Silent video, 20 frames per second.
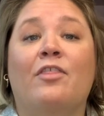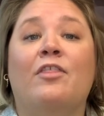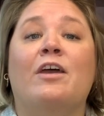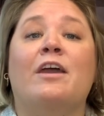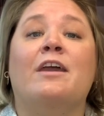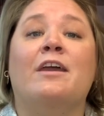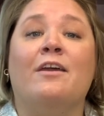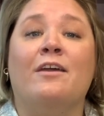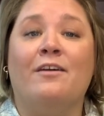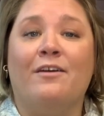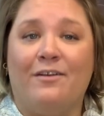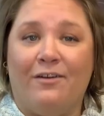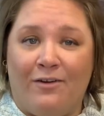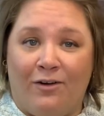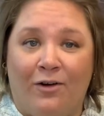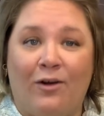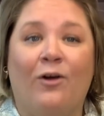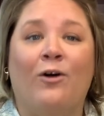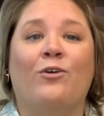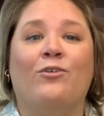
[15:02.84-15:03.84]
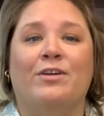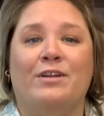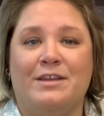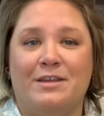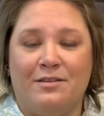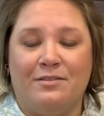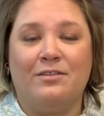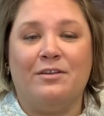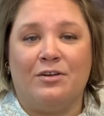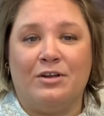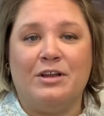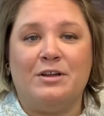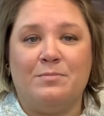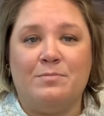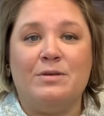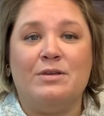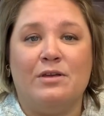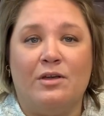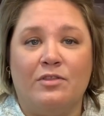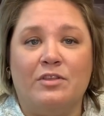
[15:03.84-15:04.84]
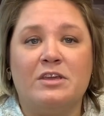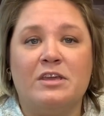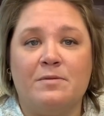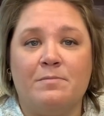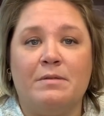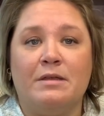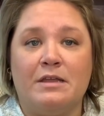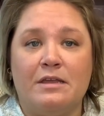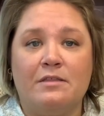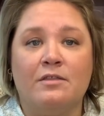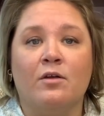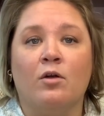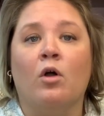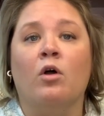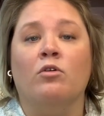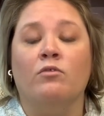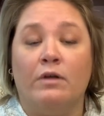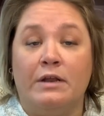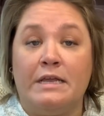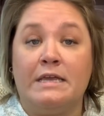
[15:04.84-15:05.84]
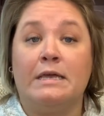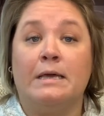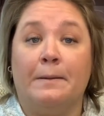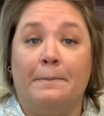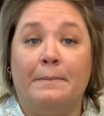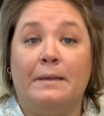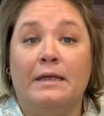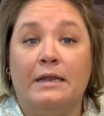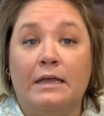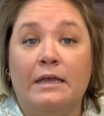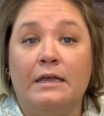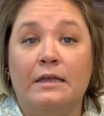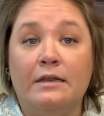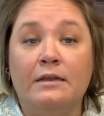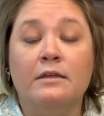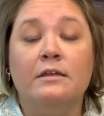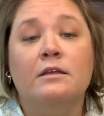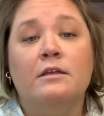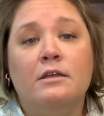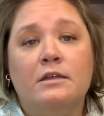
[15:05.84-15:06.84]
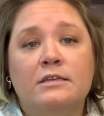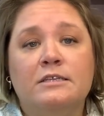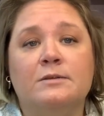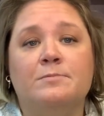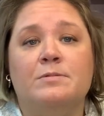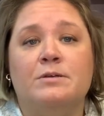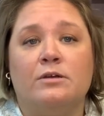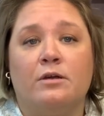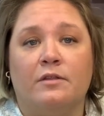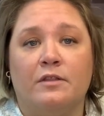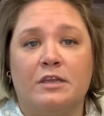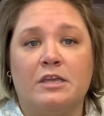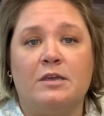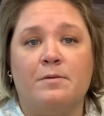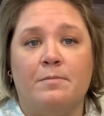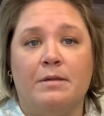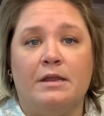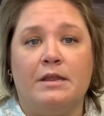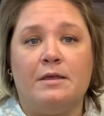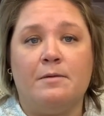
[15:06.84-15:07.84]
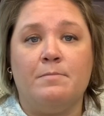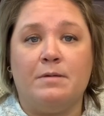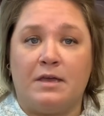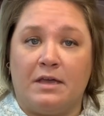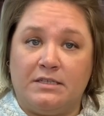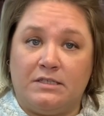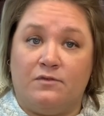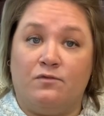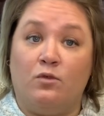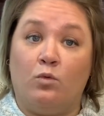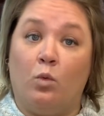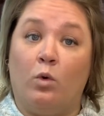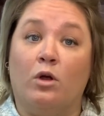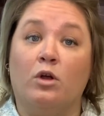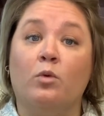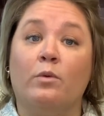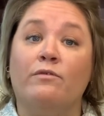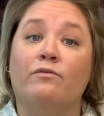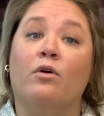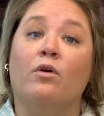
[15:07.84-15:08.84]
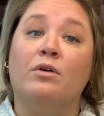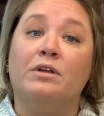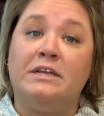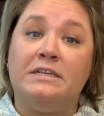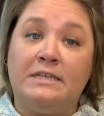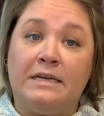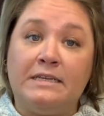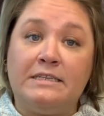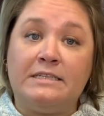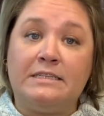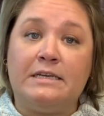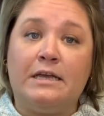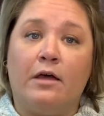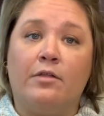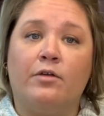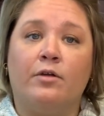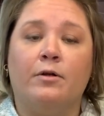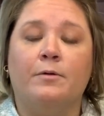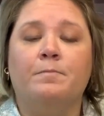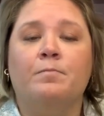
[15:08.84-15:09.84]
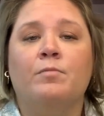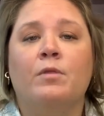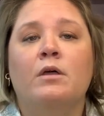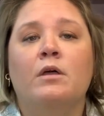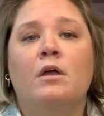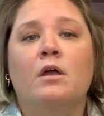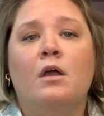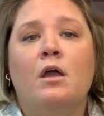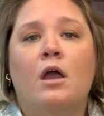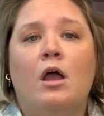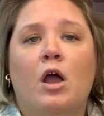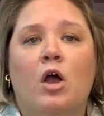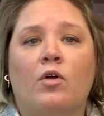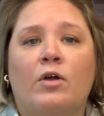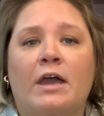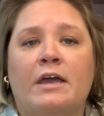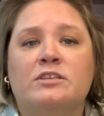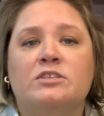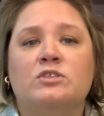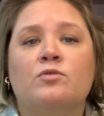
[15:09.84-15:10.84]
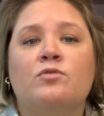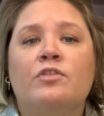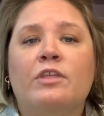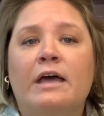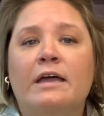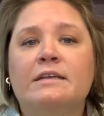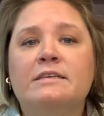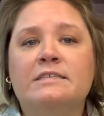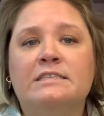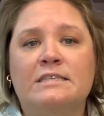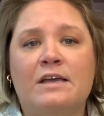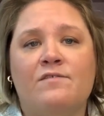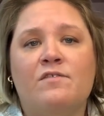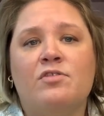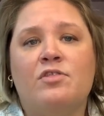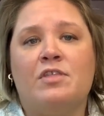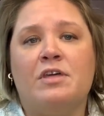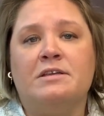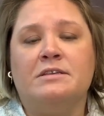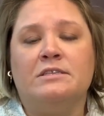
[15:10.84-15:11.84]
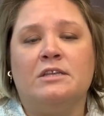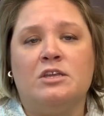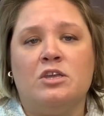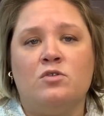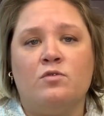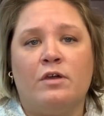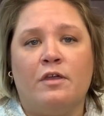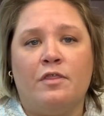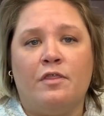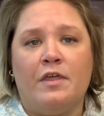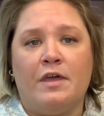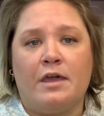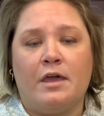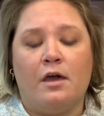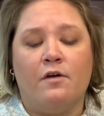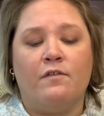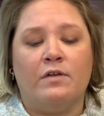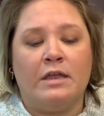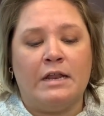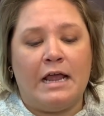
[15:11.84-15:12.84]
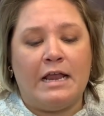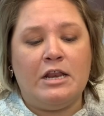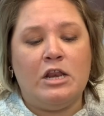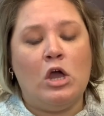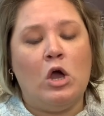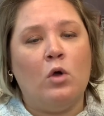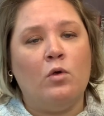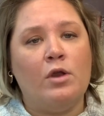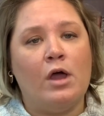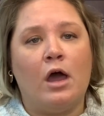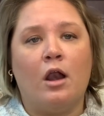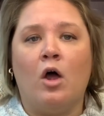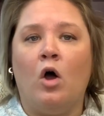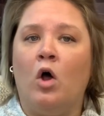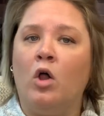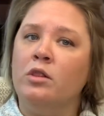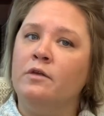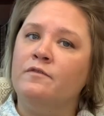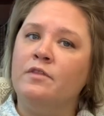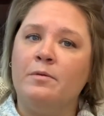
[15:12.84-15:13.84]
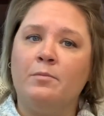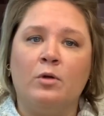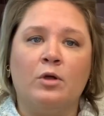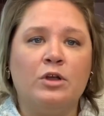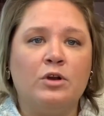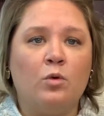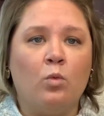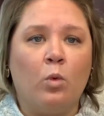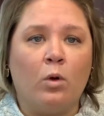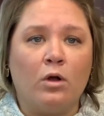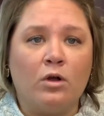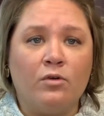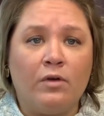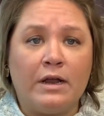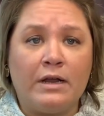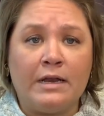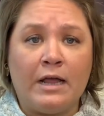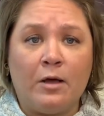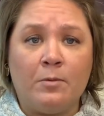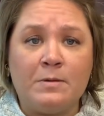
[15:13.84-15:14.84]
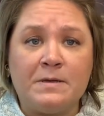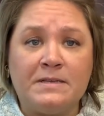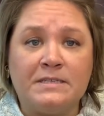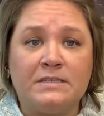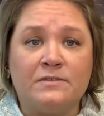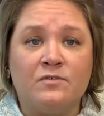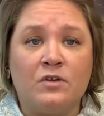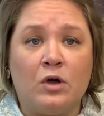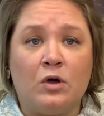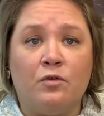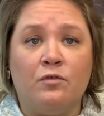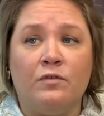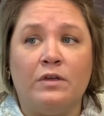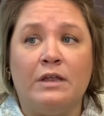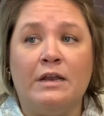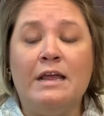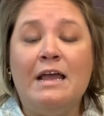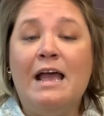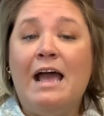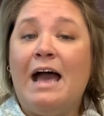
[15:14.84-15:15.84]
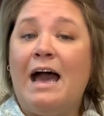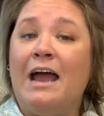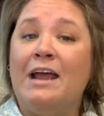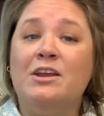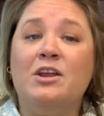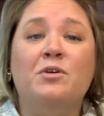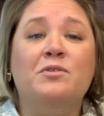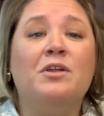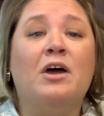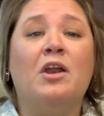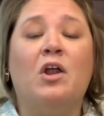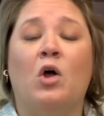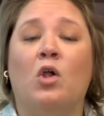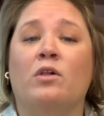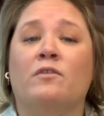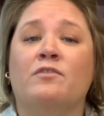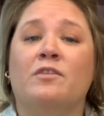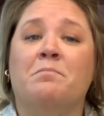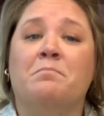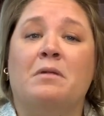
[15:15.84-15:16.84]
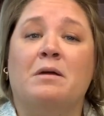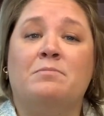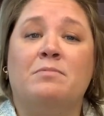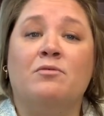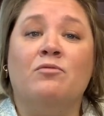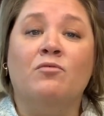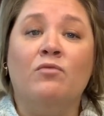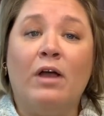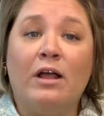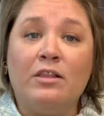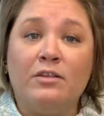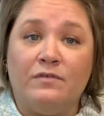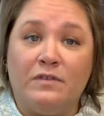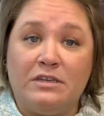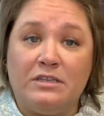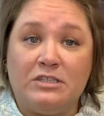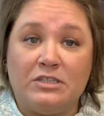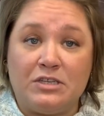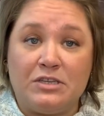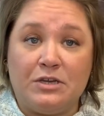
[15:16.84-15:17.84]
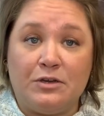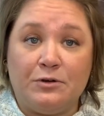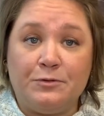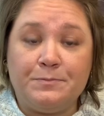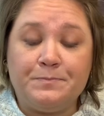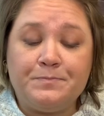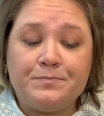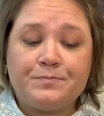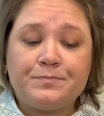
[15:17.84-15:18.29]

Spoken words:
they're going to be on the committee. They're already committed to be on the committee because of the work we've already done together. Okay, so that is 7 things that you can think of. And I know not all of them are going to work right now because of COVID. I know not all of them might be relevant to you,